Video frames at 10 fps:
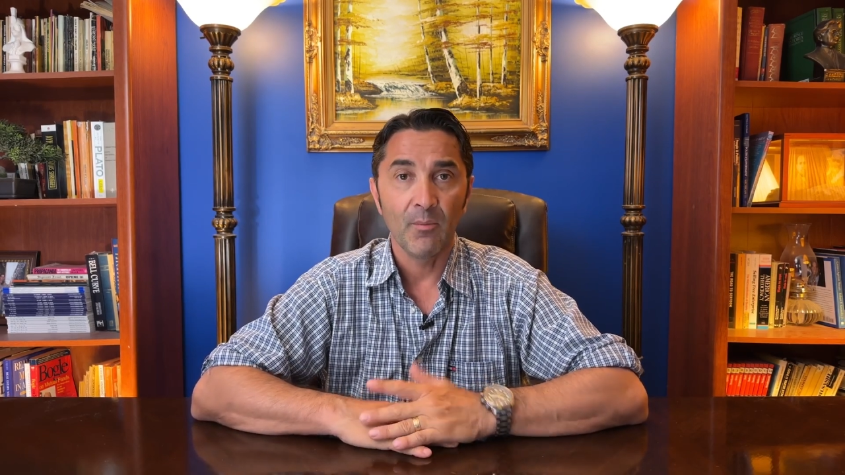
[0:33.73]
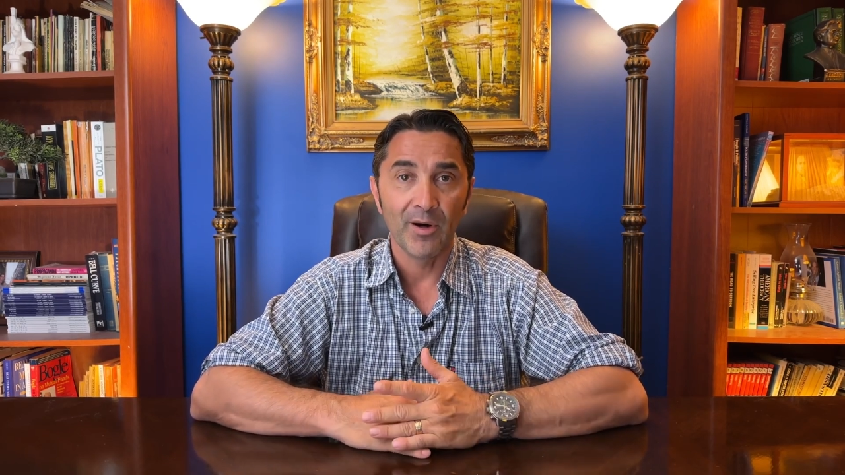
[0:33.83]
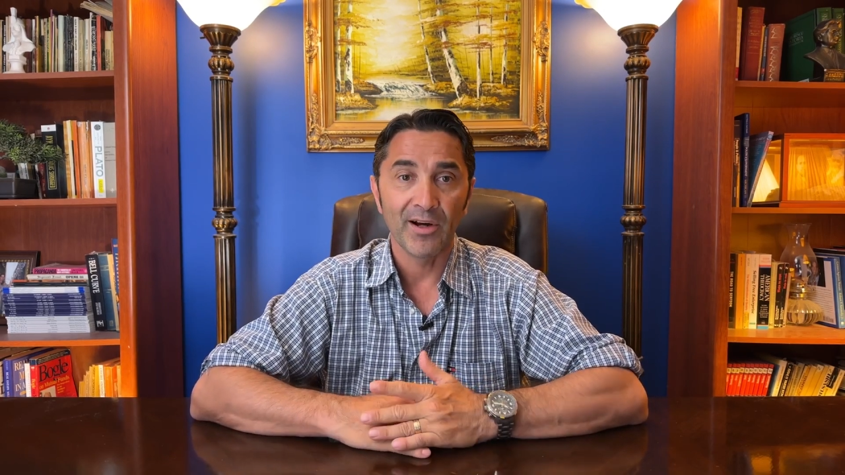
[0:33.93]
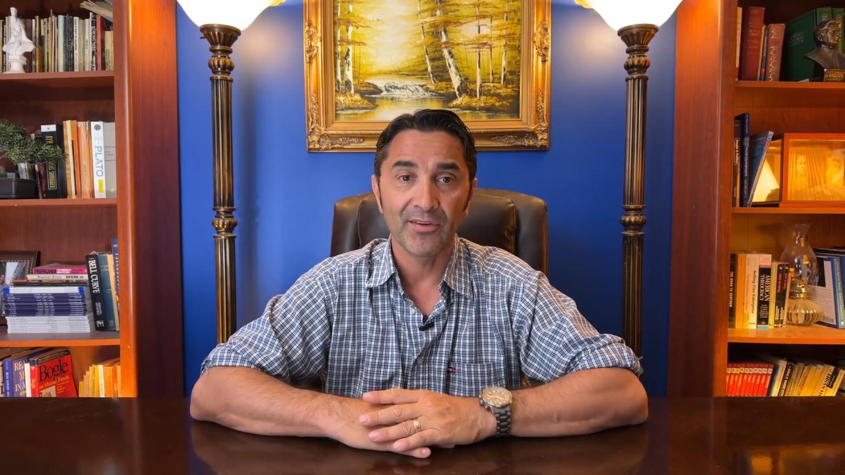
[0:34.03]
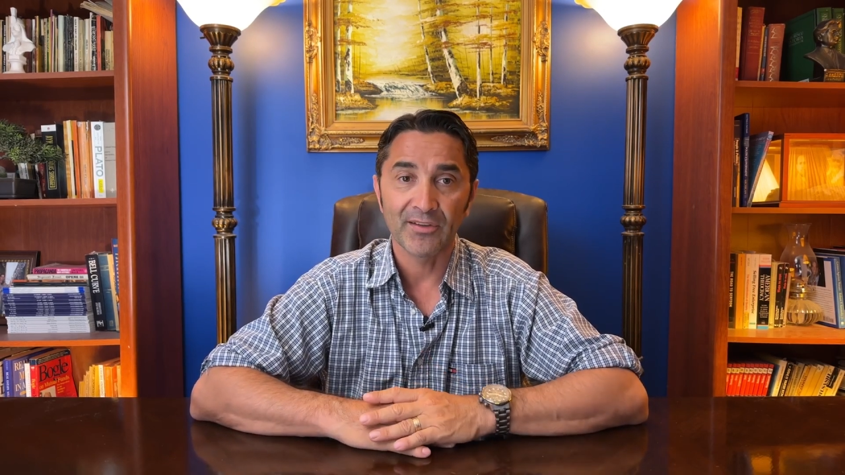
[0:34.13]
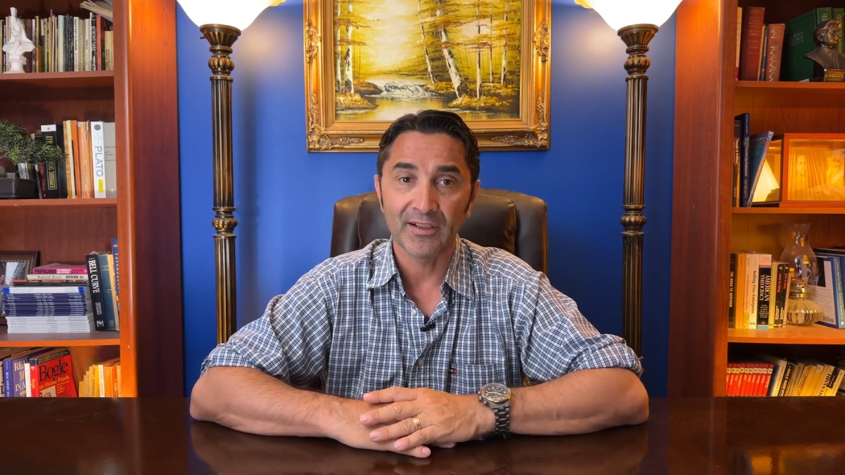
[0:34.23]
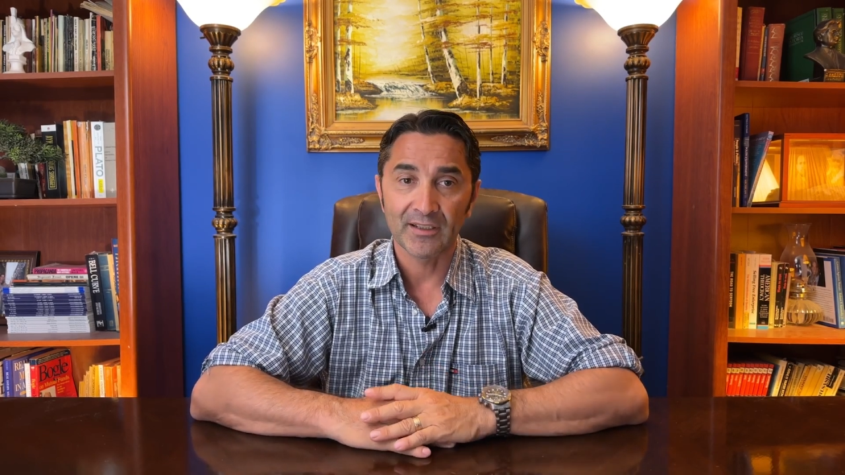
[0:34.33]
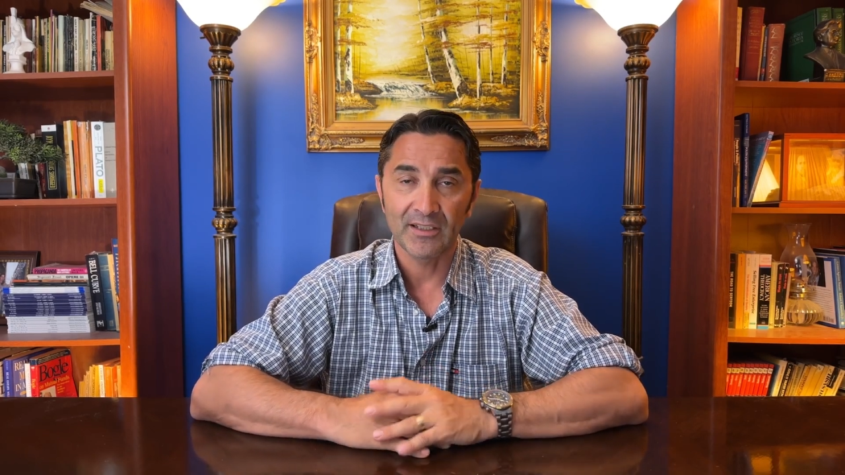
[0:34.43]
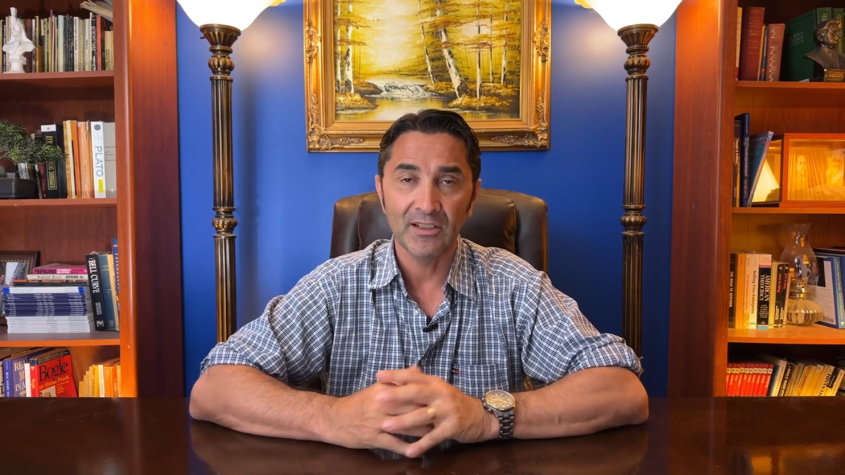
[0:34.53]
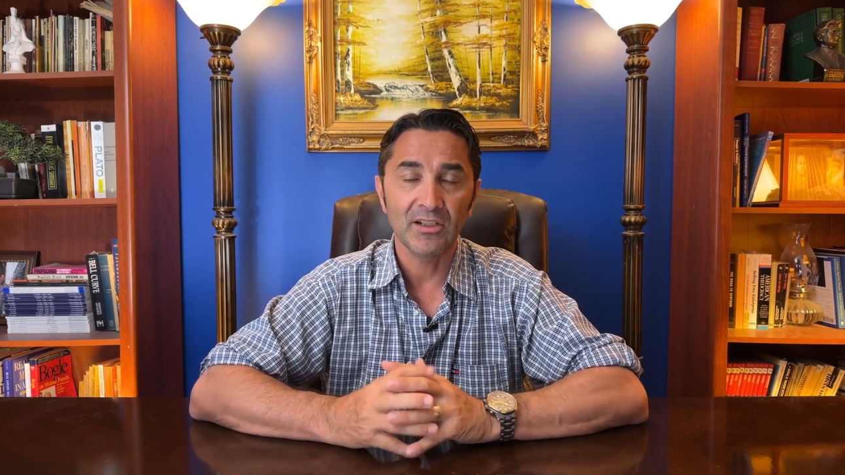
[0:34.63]
but
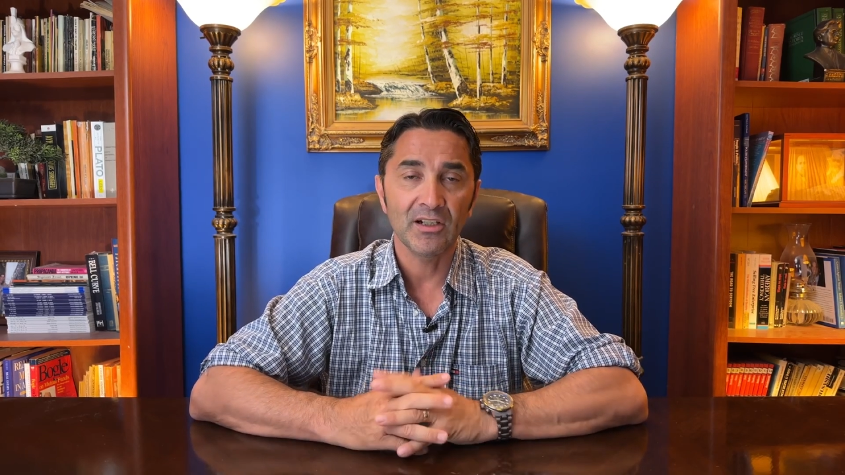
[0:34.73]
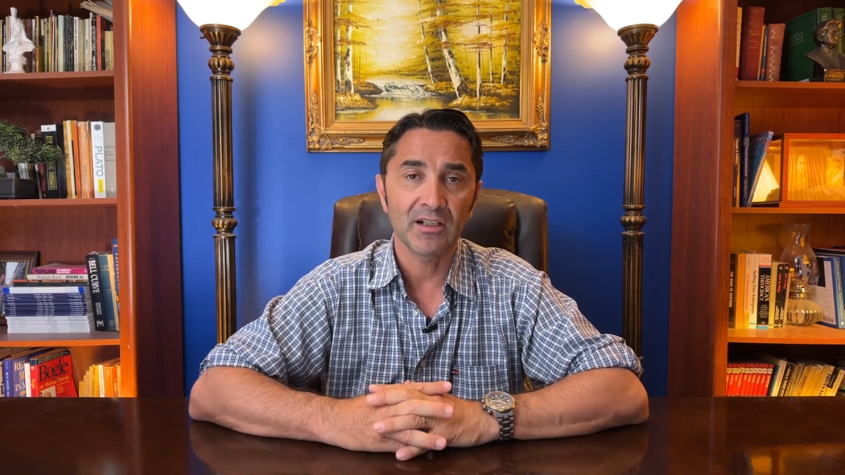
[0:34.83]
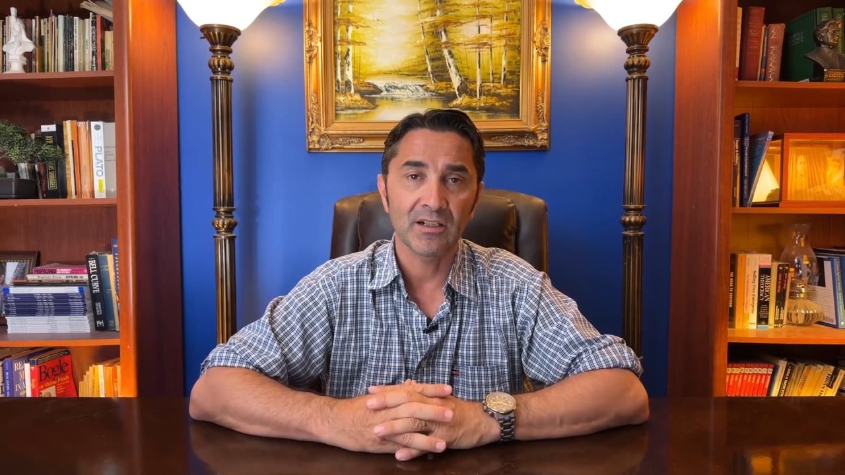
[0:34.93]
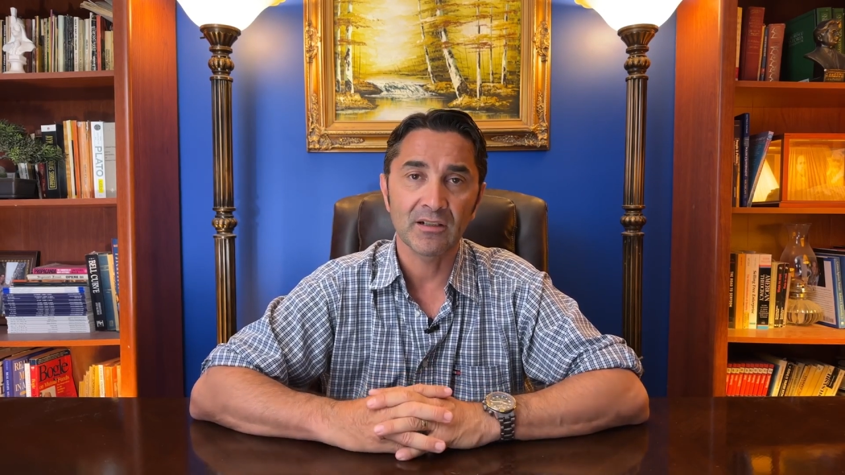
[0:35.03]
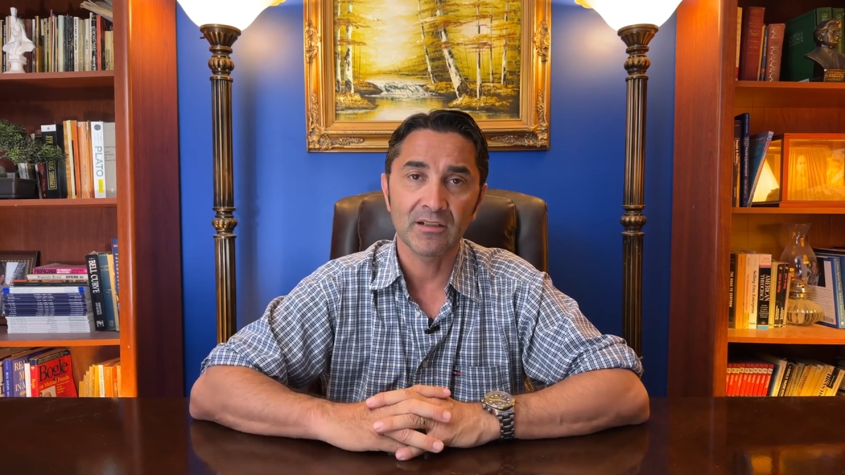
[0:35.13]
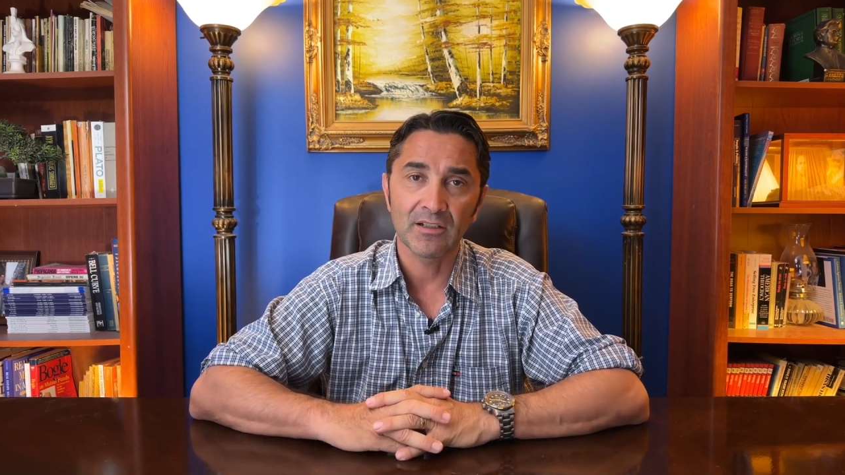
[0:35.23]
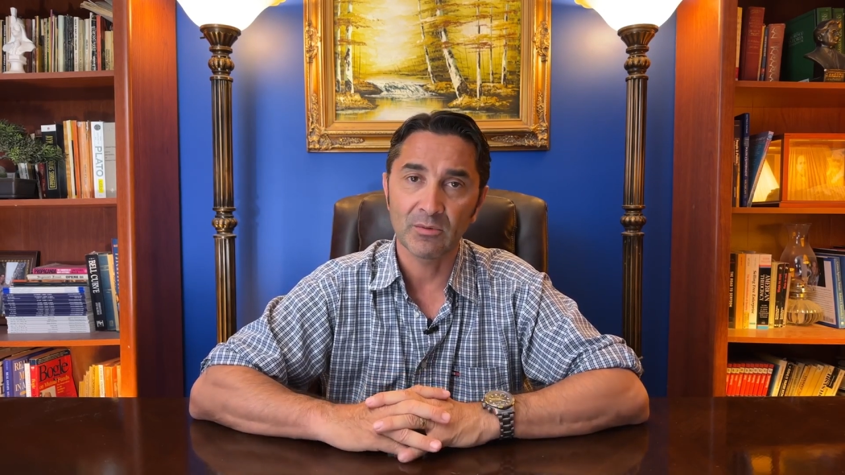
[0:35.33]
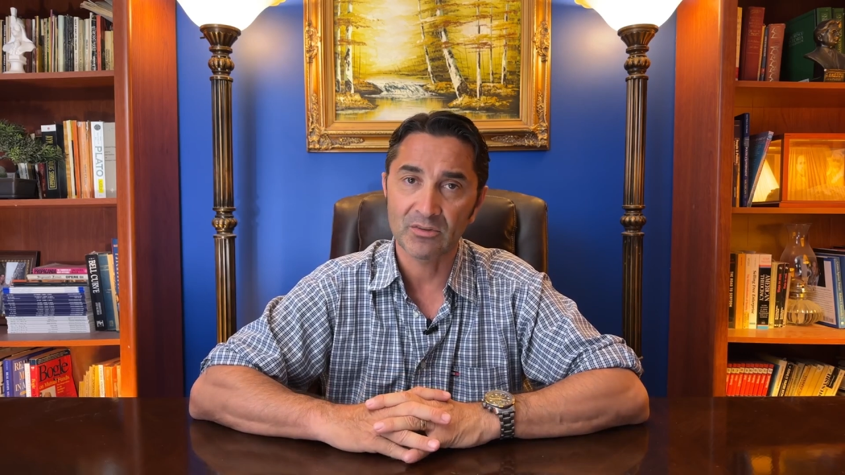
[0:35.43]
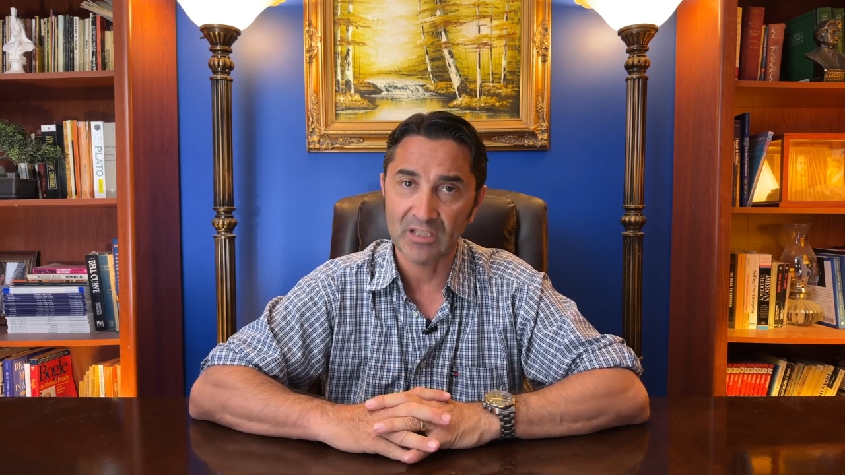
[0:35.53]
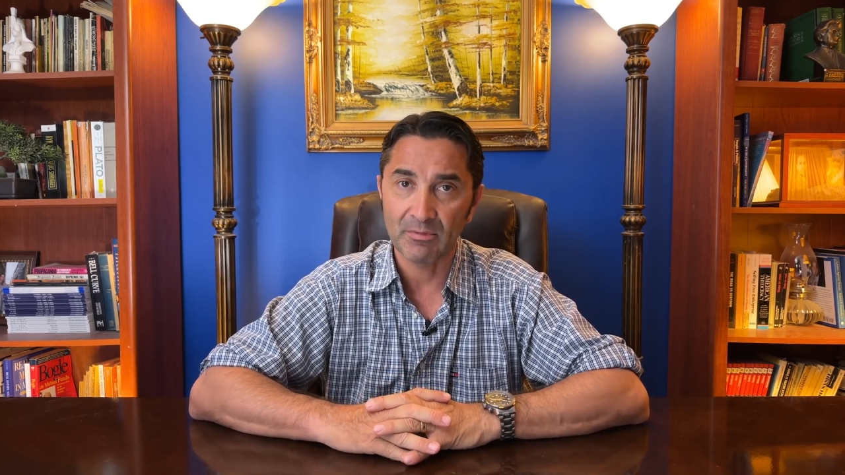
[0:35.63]
he was